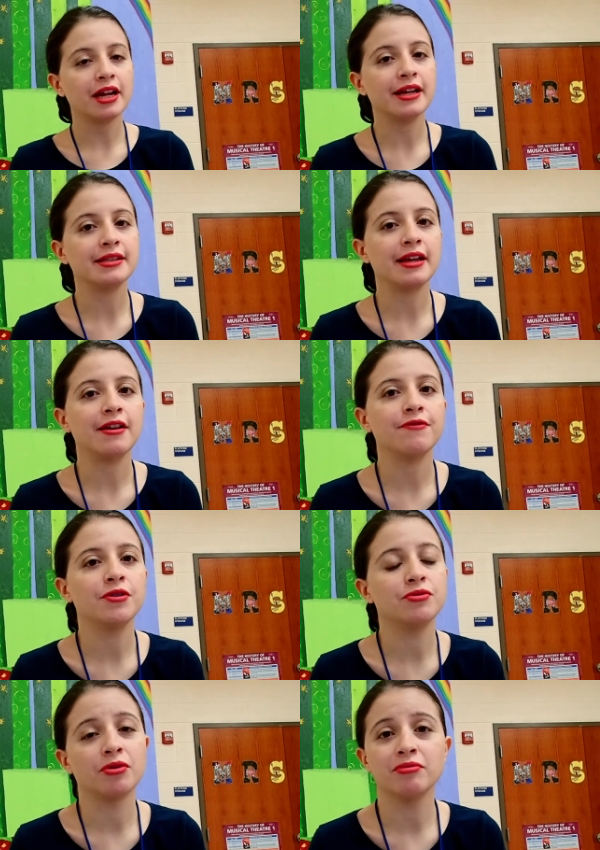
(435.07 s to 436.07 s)
is if
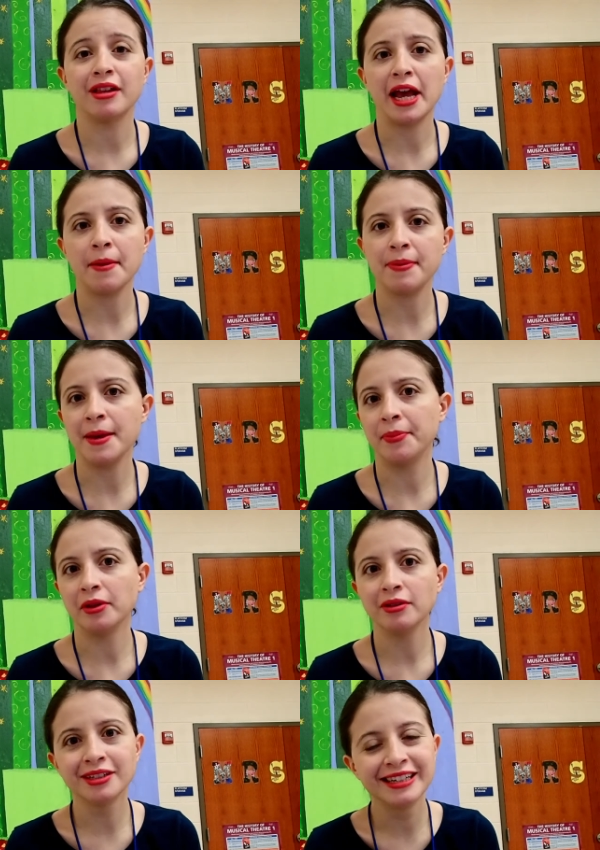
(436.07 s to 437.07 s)
you don't like
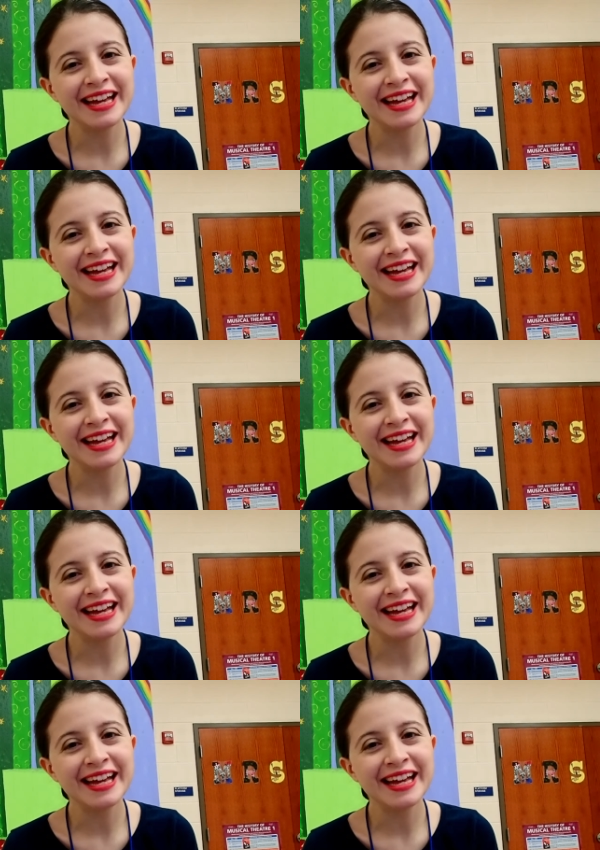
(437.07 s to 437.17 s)
people.